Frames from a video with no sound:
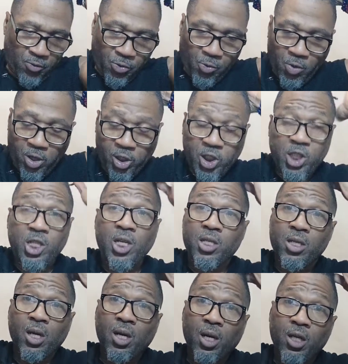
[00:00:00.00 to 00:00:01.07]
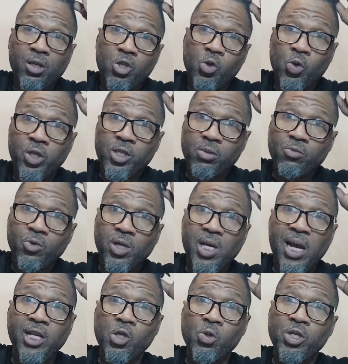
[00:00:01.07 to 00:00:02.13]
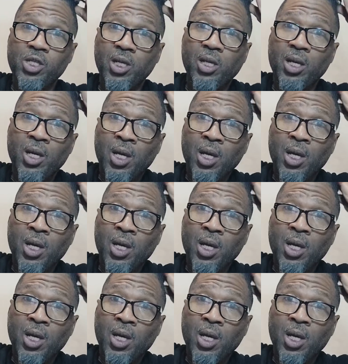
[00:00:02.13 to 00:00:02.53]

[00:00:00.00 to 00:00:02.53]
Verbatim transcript: Well, she just uh twist, well not twisted.